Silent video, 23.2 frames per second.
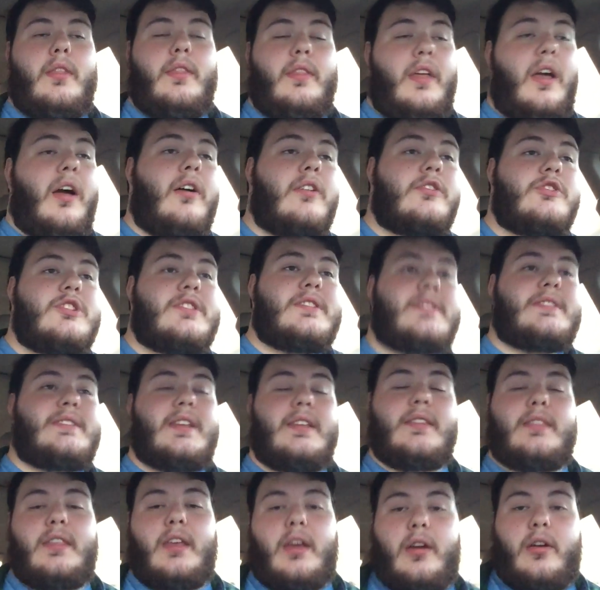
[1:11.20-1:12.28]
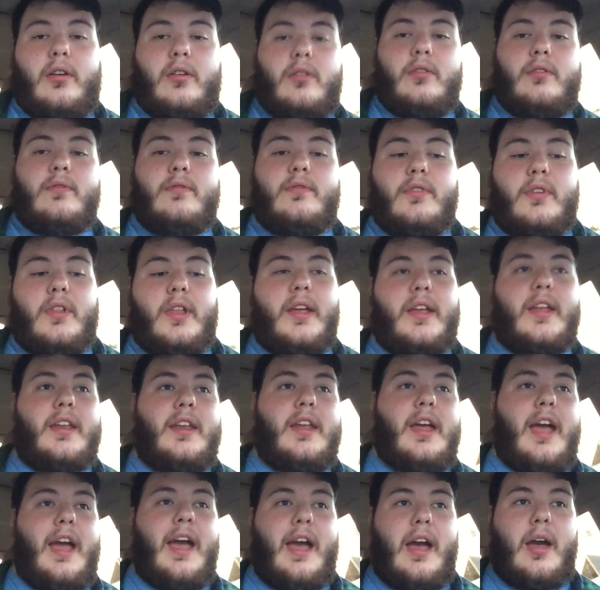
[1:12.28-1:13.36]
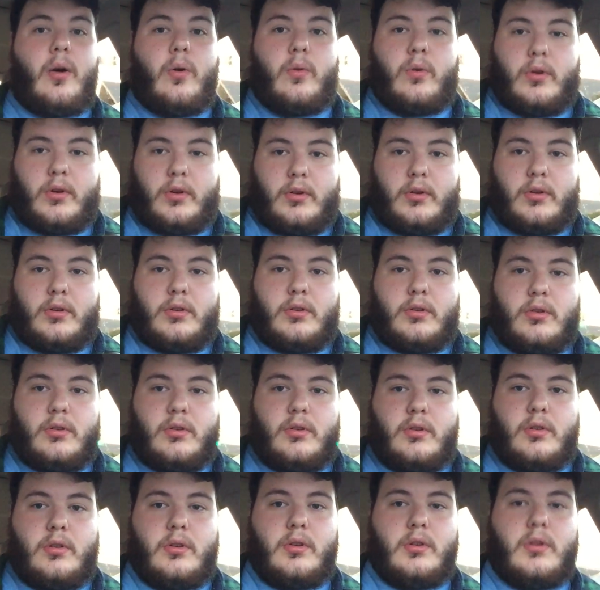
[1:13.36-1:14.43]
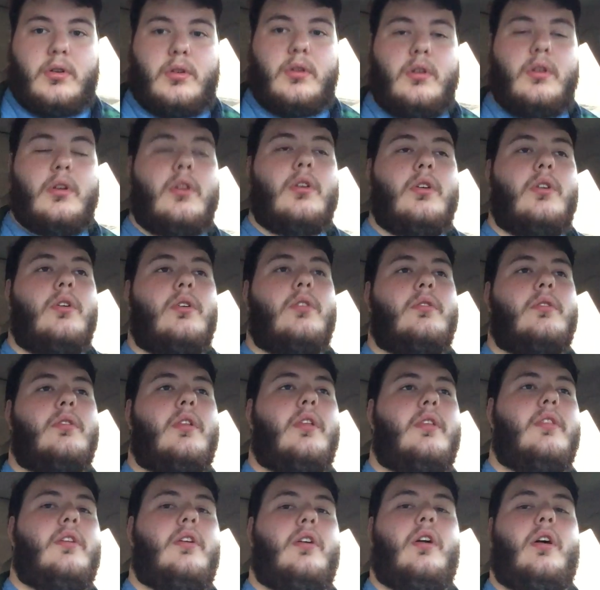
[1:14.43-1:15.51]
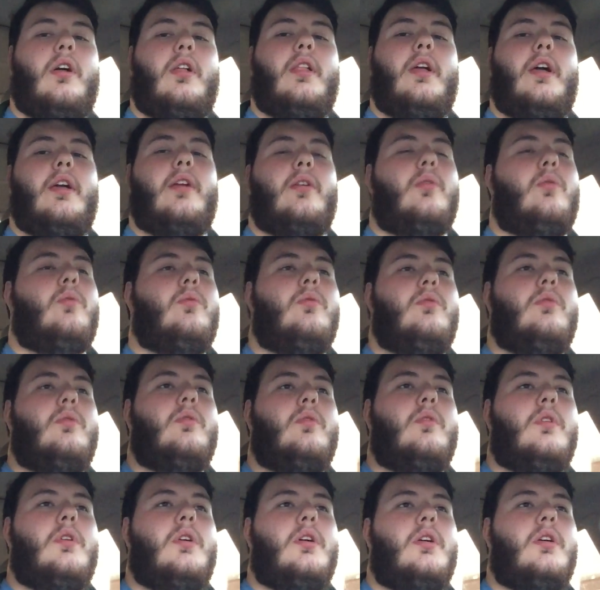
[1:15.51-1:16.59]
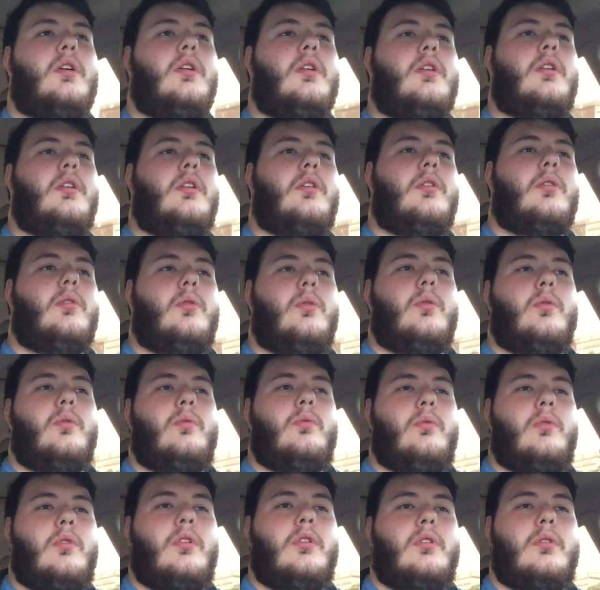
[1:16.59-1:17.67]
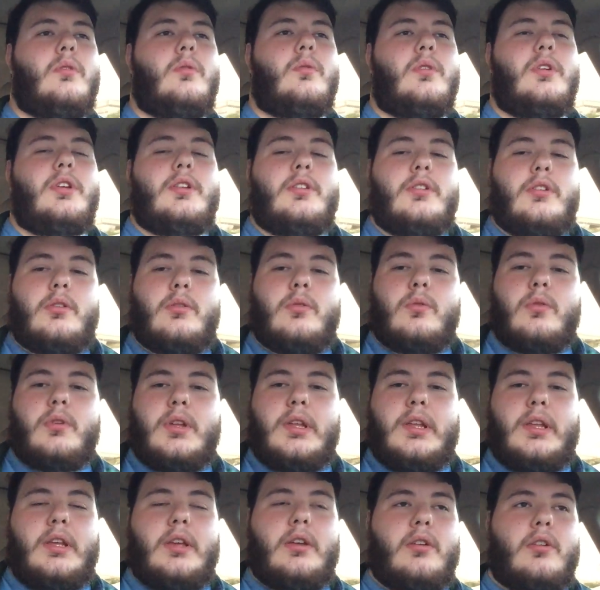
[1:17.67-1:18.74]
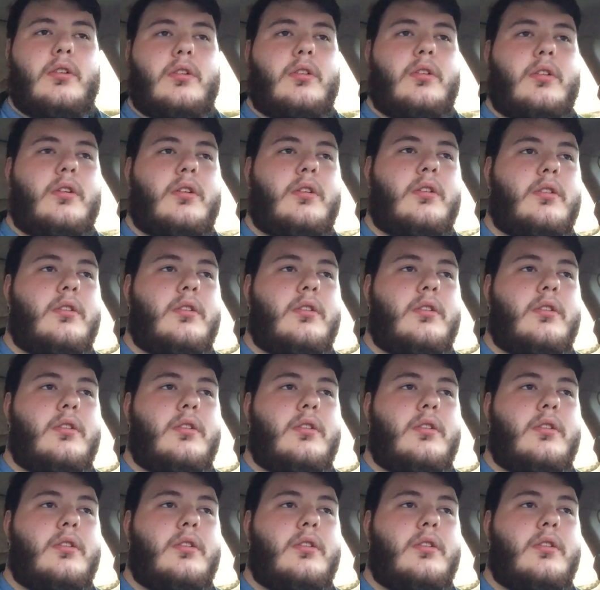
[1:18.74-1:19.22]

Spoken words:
They all just sit there for like an hour, and they're all like, what do we do here?